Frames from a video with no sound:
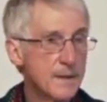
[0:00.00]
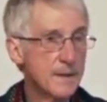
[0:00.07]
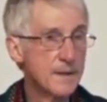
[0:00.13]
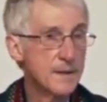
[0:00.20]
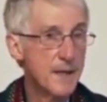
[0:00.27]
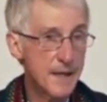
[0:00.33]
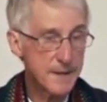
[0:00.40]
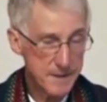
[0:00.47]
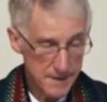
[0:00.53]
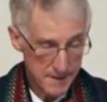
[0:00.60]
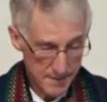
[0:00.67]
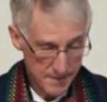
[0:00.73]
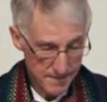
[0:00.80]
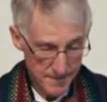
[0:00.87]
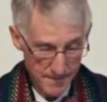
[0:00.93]
Next,
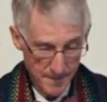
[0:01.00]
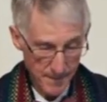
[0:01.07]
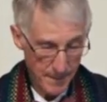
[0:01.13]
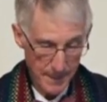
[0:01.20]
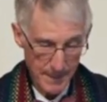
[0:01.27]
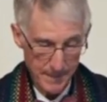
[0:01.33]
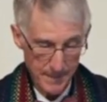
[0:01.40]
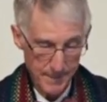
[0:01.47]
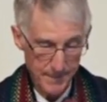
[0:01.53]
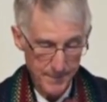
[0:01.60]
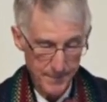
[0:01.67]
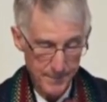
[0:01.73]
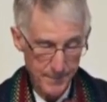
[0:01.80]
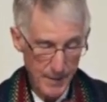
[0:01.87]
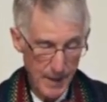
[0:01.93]

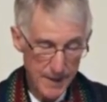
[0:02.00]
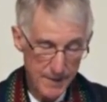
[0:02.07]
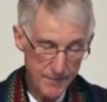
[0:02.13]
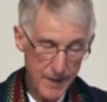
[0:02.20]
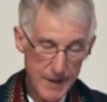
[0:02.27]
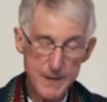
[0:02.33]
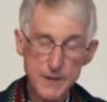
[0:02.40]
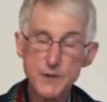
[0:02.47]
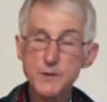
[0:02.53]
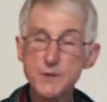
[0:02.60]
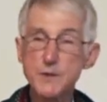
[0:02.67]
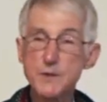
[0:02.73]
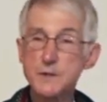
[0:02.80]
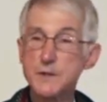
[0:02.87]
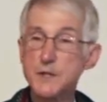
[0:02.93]
I invite
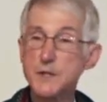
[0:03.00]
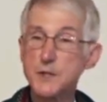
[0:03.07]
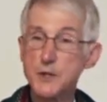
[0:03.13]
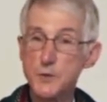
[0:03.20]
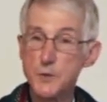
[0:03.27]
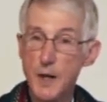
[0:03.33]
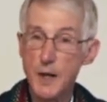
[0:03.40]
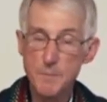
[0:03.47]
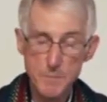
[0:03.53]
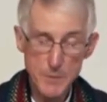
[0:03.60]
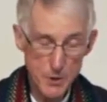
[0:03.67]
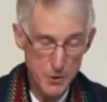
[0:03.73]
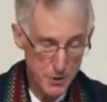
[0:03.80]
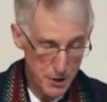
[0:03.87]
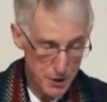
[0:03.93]
you to do a
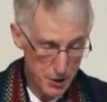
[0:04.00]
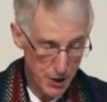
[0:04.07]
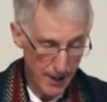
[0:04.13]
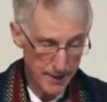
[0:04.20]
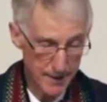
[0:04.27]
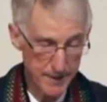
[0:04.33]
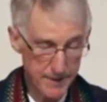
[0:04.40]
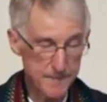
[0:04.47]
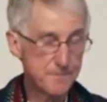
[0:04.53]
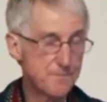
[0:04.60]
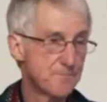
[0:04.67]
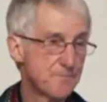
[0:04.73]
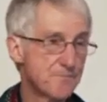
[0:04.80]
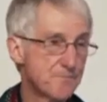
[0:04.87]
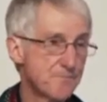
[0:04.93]
mood check.
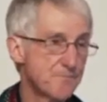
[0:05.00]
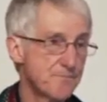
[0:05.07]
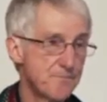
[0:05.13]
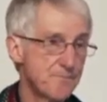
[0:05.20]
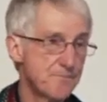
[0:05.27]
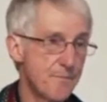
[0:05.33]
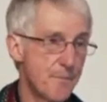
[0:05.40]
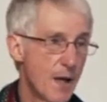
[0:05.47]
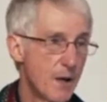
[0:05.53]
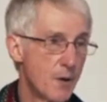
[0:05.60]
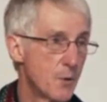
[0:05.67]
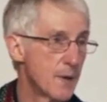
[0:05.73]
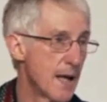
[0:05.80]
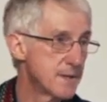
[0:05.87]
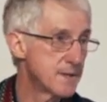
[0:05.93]

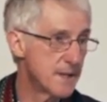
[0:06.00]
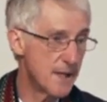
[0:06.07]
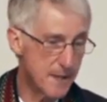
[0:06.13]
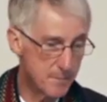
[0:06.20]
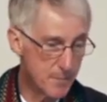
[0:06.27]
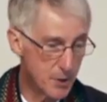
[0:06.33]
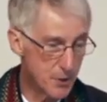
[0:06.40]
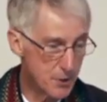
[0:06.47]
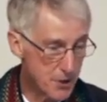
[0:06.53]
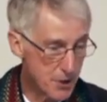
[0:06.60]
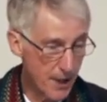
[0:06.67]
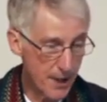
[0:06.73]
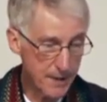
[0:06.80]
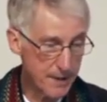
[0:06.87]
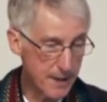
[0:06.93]
When I say mood
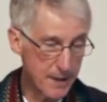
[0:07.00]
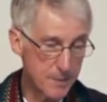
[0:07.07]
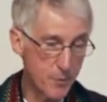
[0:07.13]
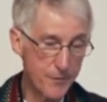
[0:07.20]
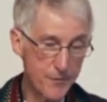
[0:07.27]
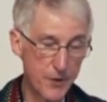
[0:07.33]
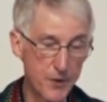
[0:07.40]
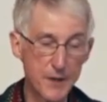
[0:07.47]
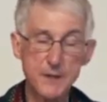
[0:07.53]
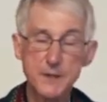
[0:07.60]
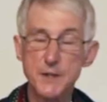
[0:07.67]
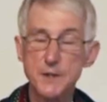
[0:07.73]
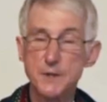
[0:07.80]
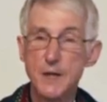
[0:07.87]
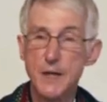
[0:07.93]
check, I'm referring
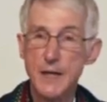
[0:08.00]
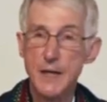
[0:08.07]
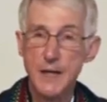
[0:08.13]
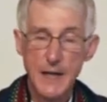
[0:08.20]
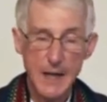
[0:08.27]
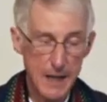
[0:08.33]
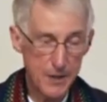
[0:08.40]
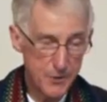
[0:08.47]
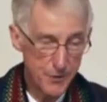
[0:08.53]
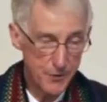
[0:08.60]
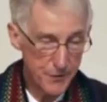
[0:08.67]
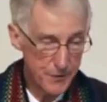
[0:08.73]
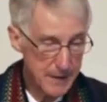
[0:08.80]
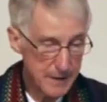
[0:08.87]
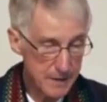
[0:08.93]
to how you
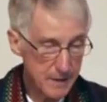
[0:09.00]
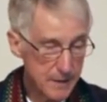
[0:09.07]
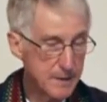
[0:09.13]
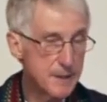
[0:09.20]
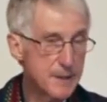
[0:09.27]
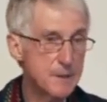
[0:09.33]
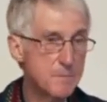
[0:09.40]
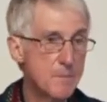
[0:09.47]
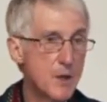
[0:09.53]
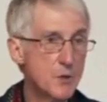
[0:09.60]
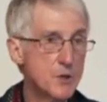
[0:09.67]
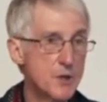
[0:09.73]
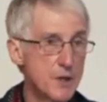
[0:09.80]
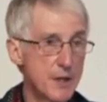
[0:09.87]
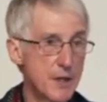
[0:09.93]
feel
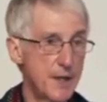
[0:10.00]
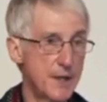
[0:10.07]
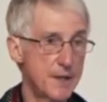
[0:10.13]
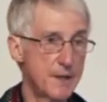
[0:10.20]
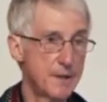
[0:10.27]
emotionally.